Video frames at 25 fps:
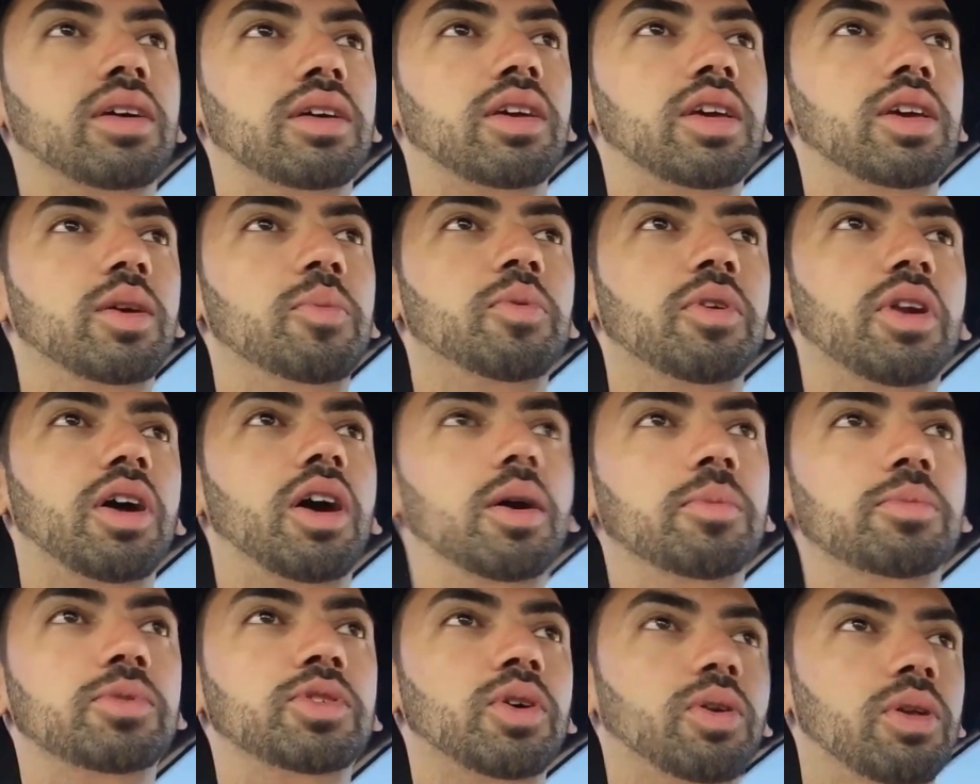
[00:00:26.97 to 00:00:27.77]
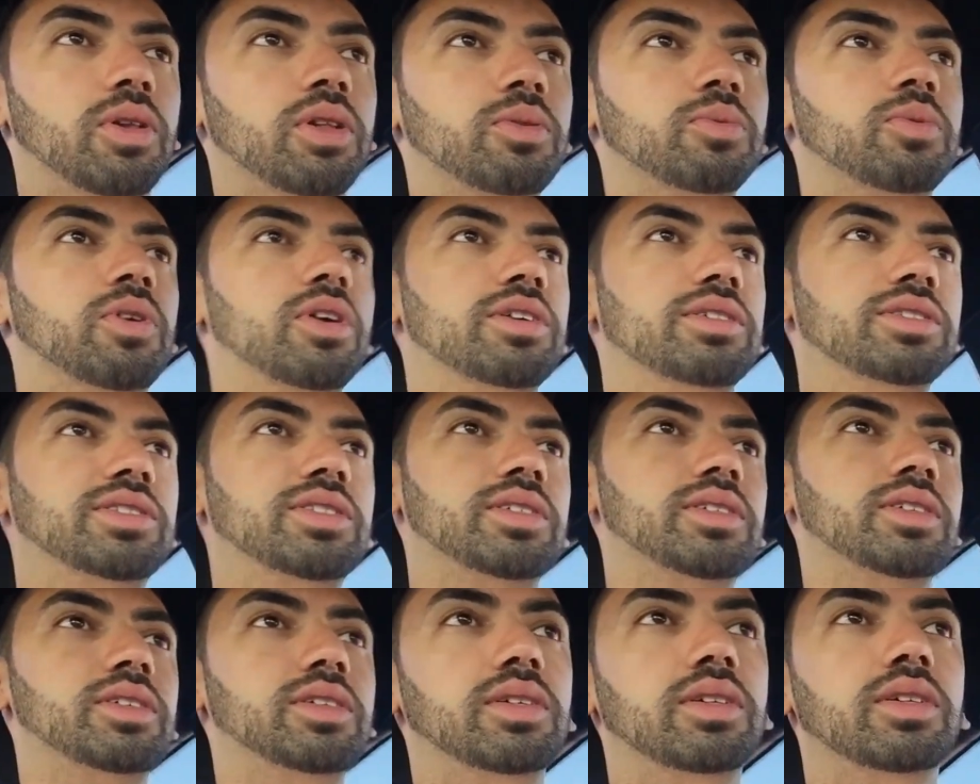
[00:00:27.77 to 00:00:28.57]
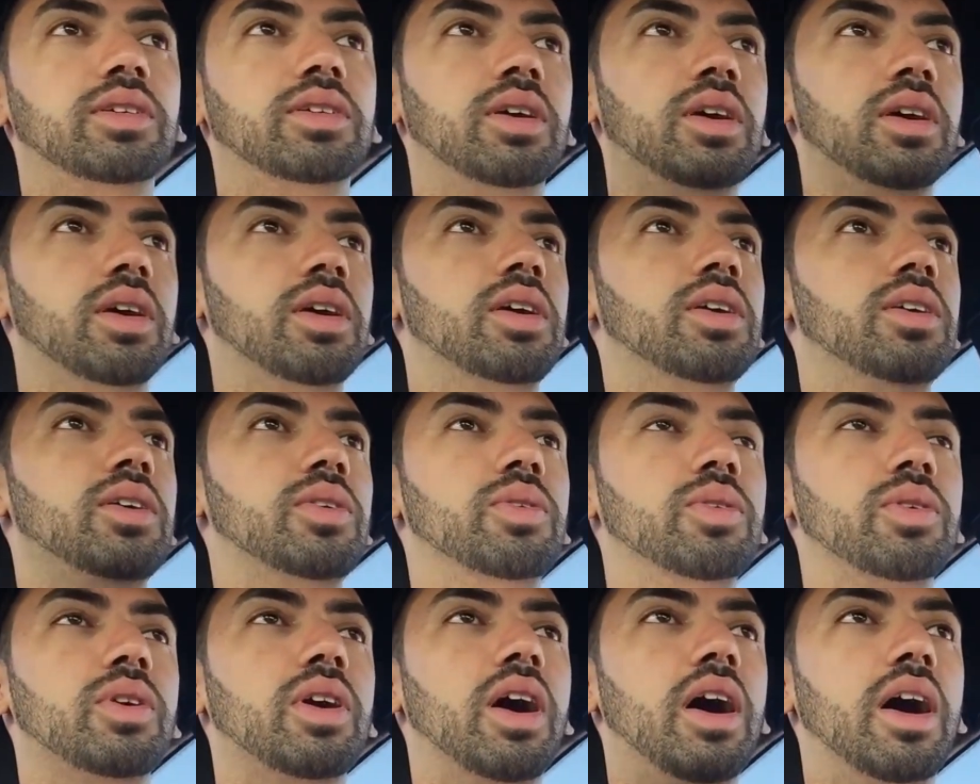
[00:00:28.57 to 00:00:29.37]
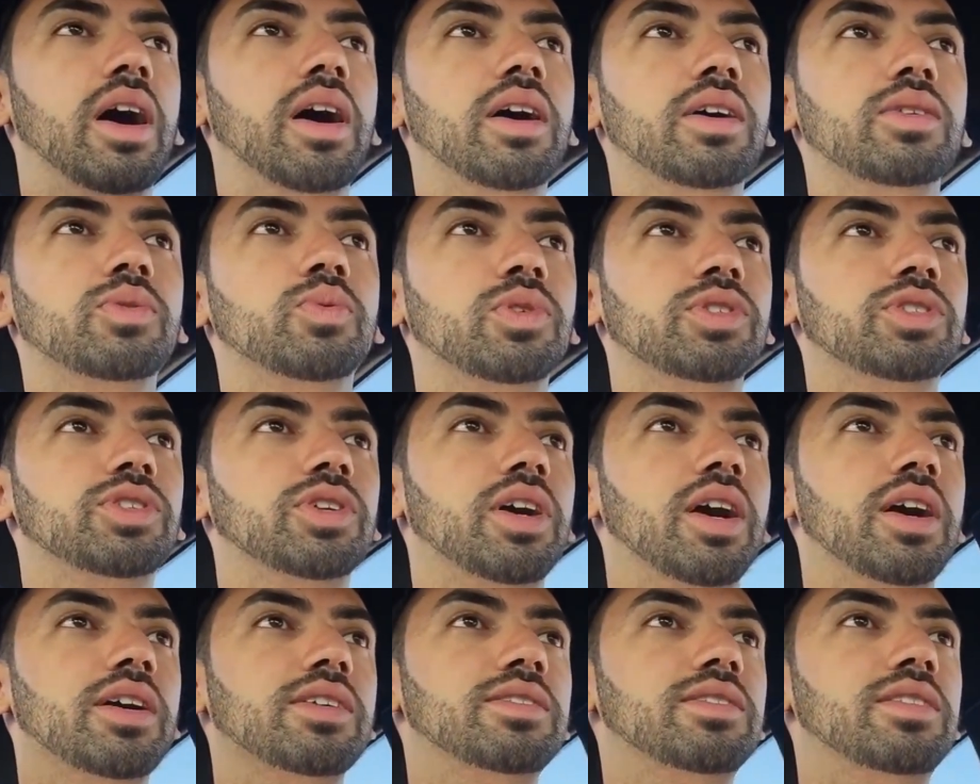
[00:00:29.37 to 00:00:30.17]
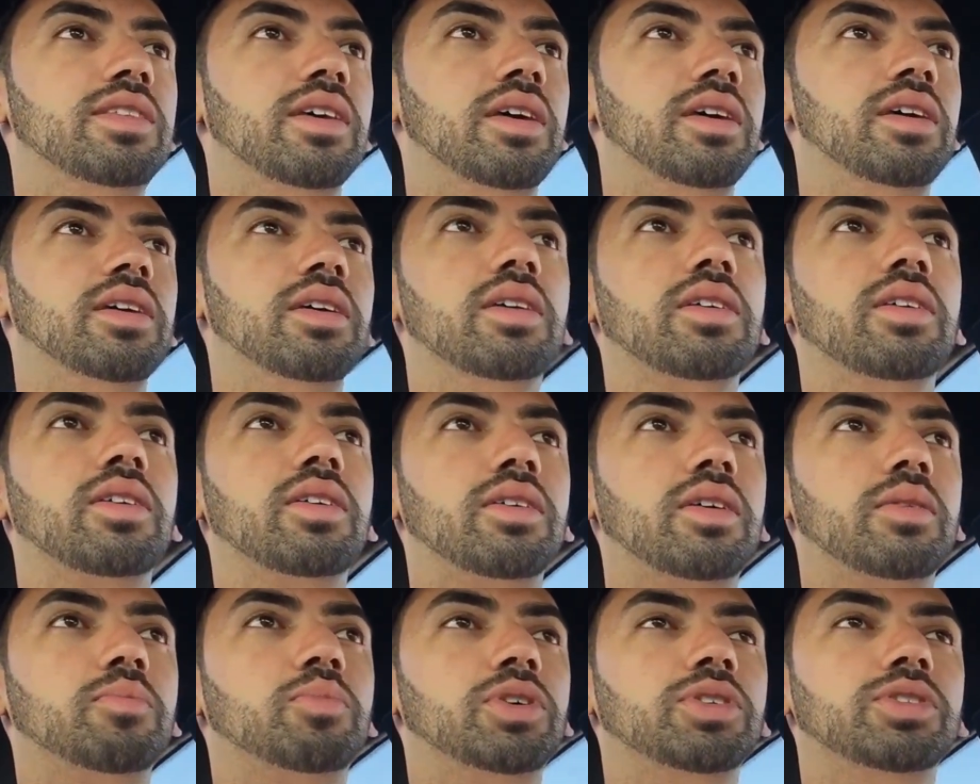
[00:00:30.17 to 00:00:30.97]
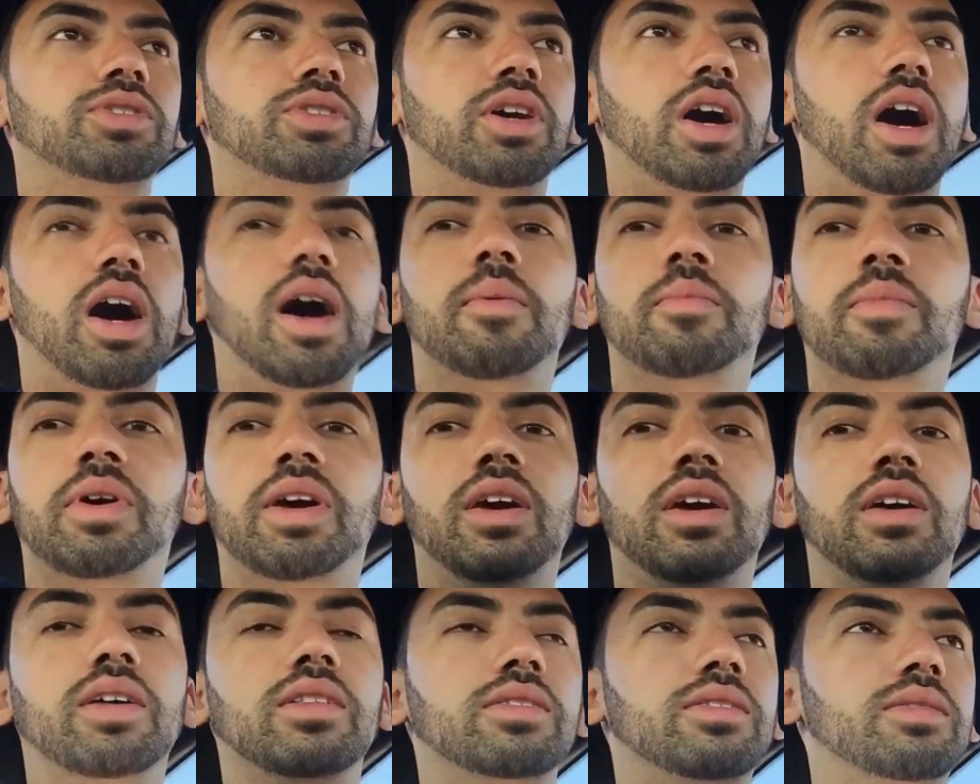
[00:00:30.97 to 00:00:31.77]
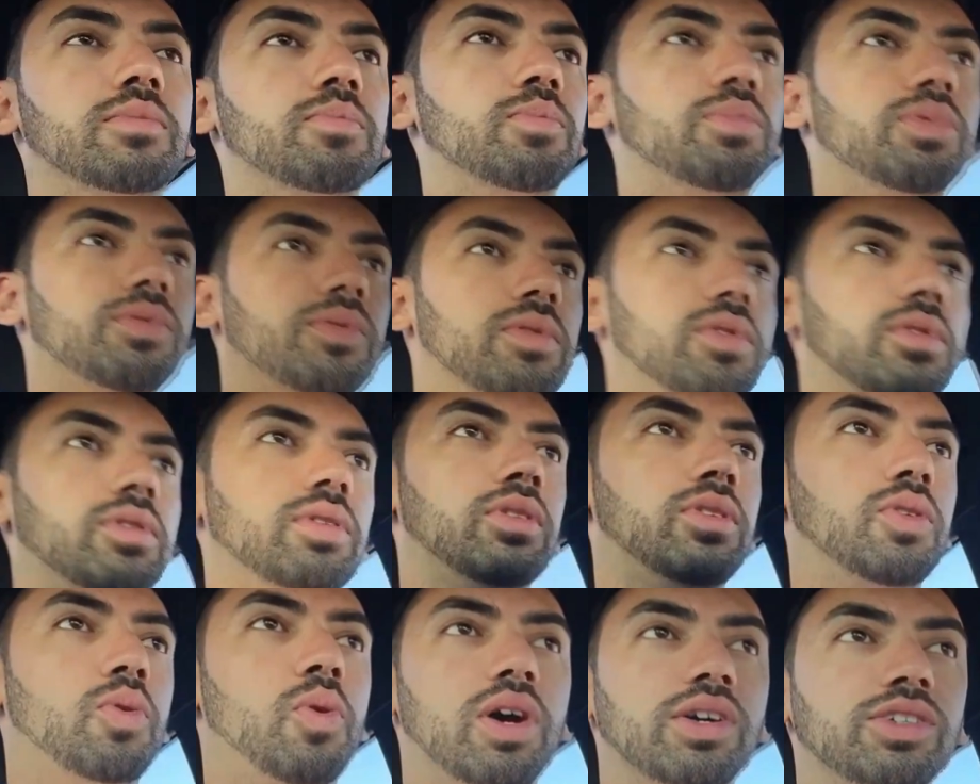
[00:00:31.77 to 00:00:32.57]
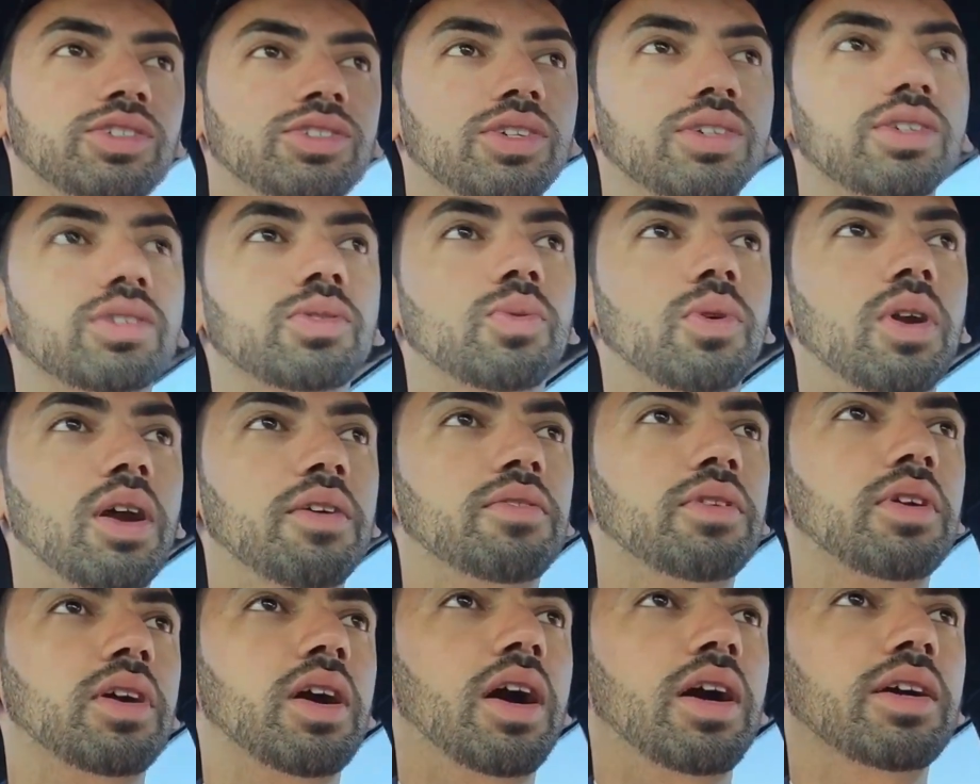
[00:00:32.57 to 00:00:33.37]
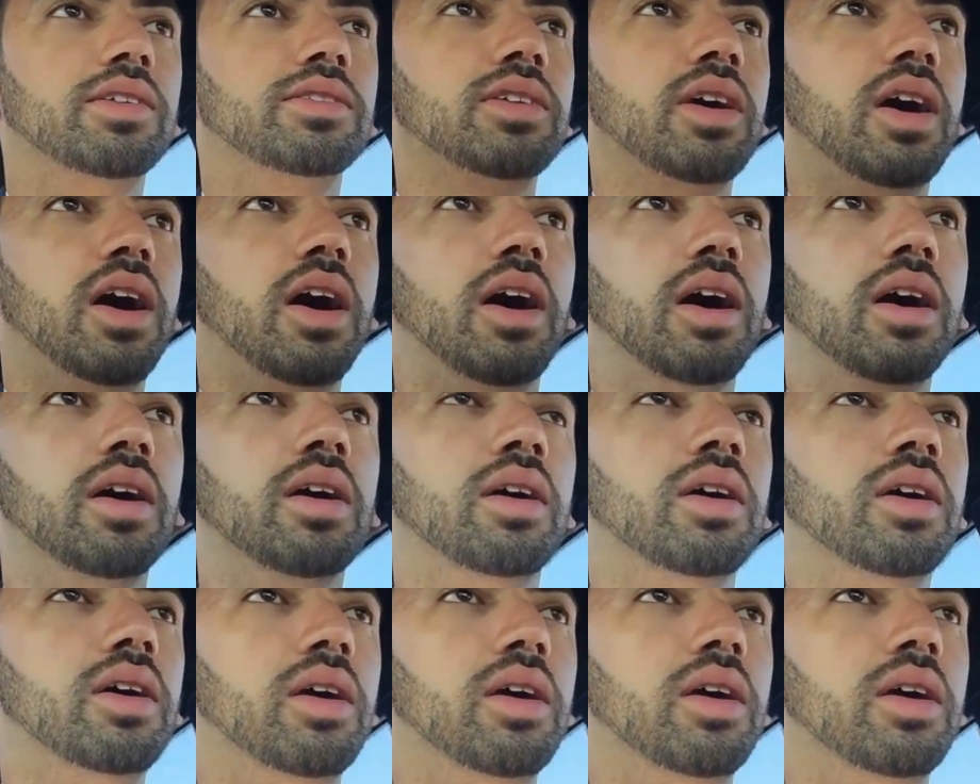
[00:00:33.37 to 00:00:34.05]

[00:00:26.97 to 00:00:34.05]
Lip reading: keep it up. Totally want to see you guys, what you guys think. Put comments, questions, whatever you guys got.